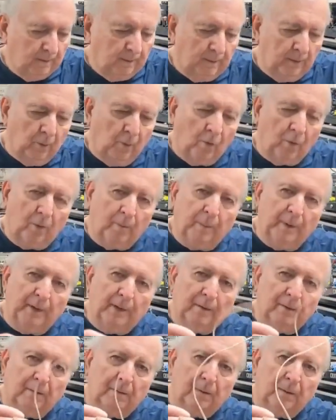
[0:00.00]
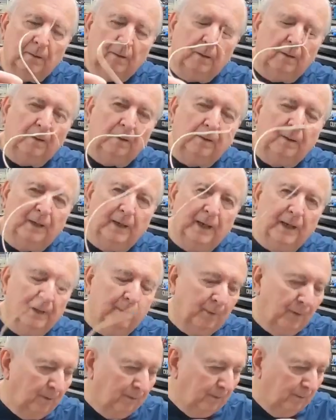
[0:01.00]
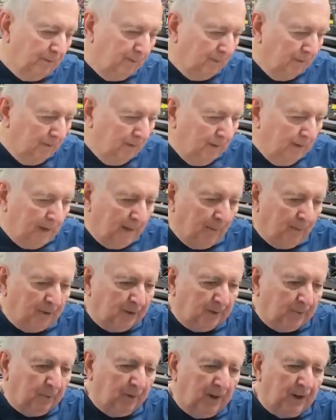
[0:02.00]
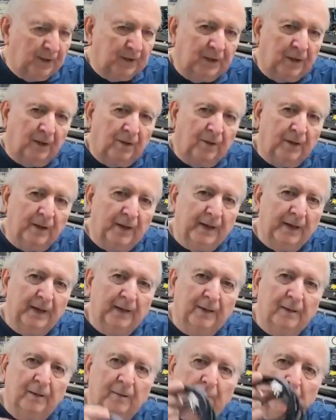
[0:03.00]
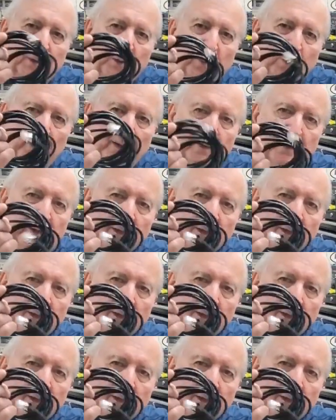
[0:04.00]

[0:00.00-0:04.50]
doorbell cable. I'm going to splice all that in between